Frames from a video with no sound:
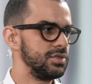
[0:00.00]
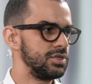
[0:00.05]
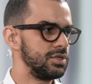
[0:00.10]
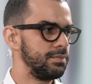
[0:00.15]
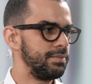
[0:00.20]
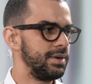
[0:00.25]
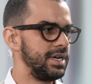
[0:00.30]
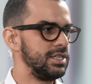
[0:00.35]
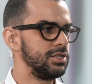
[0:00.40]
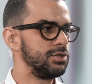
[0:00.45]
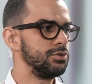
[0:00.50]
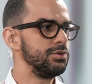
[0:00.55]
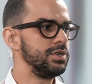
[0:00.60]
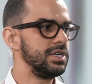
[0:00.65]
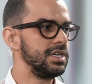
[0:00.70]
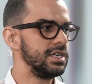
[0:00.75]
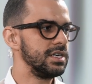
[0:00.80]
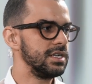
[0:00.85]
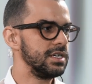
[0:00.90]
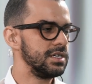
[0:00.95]
So by
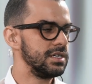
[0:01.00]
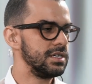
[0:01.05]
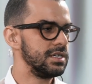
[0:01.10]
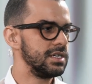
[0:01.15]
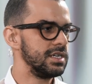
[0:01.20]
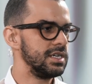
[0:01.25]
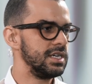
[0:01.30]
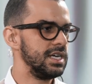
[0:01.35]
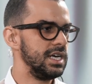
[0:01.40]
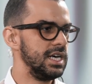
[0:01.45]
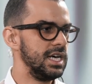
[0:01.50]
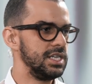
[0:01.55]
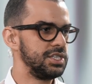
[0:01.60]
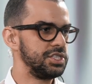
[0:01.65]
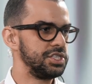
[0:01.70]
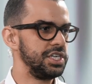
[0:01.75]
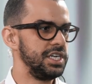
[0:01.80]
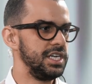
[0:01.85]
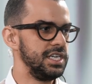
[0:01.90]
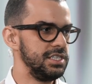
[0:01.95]
doing a
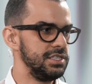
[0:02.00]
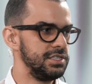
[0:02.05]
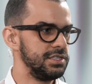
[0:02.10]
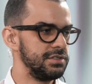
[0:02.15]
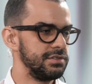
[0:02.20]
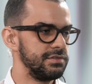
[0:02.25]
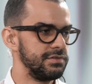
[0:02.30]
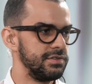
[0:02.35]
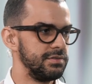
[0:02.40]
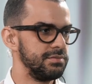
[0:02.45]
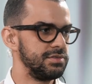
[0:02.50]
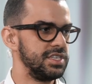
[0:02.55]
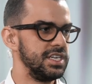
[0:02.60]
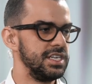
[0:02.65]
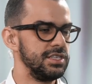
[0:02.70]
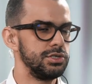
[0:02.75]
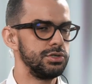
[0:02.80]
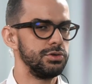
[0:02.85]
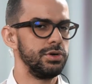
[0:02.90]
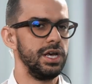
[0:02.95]
change from
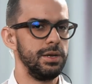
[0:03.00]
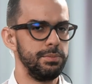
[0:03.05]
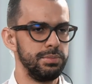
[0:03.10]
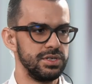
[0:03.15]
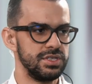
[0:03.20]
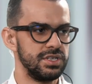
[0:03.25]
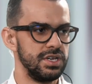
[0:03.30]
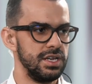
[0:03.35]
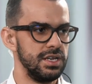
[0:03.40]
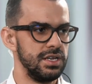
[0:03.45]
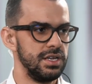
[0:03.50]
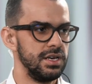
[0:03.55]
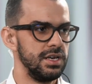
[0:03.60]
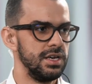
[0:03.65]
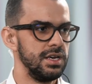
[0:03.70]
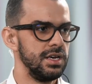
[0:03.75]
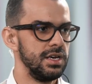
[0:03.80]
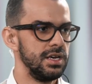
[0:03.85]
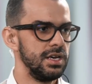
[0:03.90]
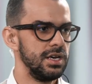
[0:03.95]
10 to 8%,
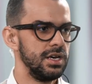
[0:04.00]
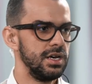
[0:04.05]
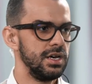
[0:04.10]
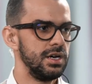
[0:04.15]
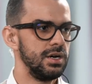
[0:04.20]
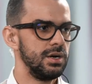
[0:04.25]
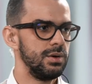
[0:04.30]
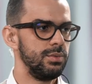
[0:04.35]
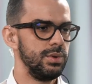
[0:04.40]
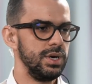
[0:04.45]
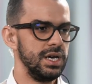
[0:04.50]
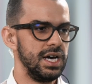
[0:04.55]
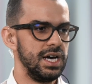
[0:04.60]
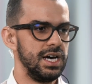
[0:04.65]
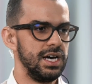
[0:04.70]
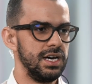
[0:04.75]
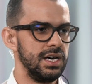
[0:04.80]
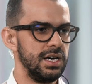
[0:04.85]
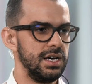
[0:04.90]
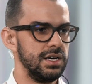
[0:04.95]
we
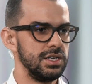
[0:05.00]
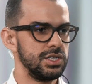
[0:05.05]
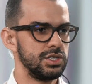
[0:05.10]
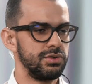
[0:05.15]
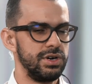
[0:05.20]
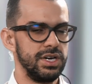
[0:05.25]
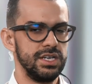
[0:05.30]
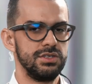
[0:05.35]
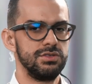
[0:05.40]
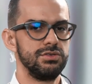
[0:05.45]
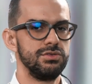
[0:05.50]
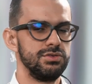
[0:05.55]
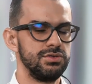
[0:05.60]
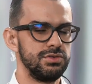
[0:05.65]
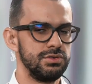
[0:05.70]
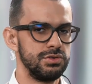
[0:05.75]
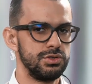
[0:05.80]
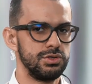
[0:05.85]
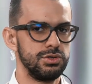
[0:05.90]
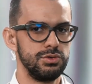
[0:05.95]
are trying
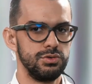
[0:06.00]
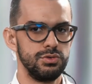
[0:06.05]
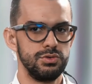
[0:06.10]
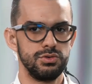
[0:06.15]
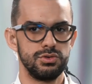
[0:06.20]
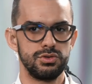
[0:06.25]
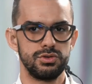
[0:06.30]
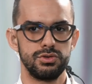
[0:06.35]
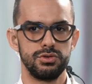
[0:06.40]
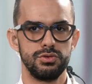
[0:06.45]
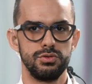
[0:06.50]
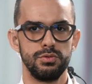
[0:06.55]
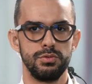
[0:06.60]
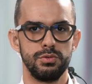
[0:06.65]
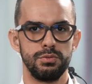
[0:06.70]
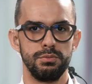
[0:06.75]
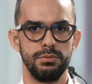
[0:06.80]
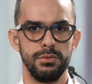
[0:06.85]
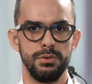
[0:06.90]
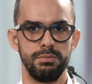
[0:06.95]
to
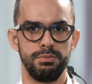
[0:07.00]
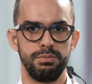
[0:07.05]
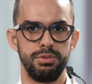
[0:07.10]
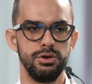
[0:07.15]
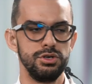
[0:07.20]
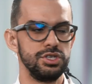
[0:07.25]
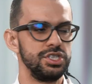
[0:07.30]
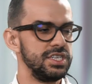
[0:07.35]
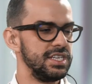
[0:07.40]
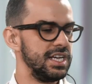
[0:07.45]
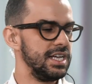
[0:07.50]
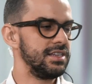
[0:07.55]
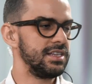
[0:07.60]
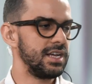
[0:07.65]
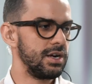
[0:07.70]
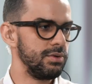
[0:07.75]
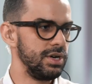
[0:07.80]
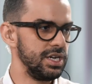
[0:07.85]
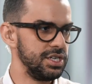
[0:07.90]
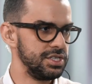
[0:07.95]
push in that
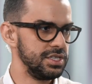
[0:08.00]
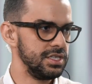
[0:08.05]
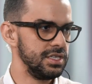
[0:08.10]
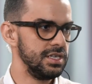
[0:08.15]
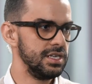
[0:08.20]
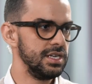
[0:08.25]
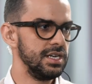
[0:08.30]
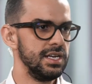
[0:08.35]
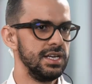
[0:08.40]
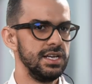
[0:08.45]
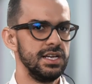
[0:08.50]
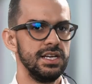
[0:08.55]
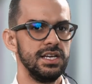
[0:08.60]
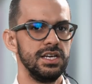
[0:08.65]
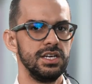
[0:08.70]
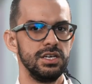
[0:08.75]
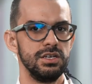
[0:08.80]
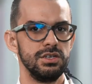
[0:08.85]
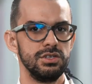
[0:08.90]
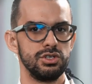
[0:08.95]
direction,
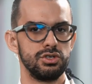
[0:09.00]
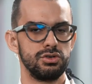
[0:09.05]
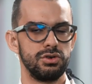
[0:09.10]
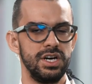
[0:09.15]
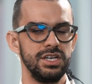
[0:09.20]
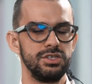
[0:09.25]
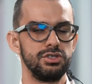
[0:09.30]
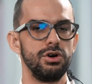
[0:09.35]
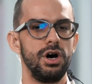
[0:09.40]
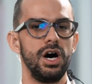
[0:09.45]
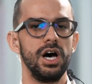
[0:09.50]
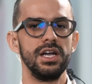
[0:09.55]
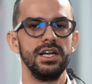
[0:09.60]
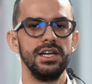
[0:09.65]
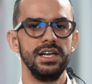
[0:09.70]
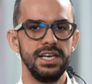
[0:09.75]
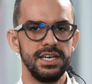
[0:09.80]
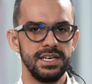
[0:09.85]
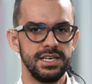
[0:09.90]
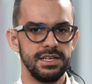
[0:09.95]
try to
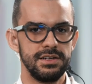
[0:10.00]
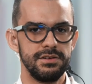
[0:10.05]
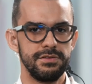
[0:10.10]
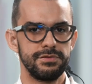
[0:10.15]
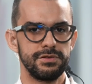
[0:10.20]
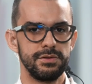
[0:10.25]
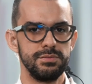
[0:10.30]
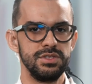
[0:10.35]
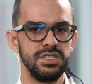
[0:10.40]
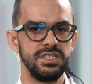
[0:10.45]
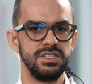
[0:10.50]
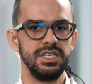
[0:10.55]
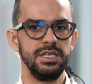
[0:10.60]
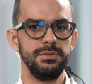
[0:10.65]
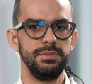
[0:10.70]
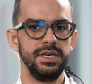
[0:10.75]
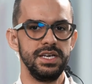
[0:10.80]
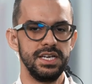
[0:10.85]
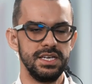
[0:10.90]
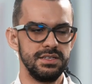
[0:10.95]
unlink it from the
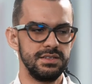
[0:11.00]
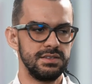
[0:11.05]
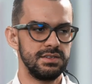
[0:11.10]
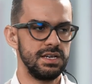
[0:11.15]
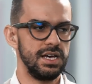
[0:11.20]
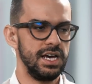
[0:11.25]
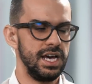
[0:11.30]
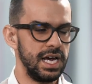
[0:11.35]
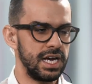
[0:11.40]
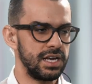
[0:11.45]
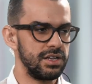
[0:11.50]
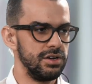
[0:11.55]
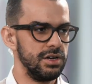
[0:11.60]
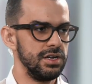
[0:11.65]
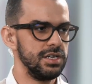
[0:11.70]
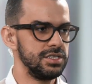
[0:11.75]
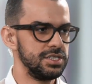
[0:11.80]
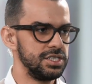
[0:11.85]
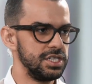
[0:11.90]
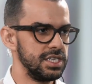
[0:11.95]
TPS,
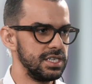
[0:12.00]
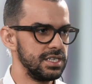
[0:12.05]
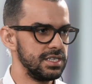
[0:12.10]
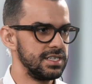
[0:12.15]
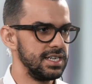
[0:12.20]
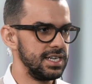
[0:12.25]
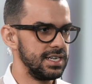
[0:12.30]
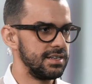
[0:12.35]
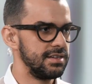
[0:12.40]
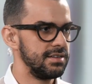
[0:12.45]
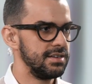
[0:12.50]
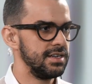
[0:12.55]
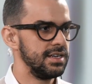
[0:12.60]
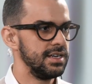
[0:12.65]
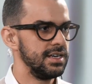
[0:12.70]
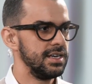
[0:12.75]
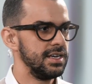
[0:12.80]
acknowledging that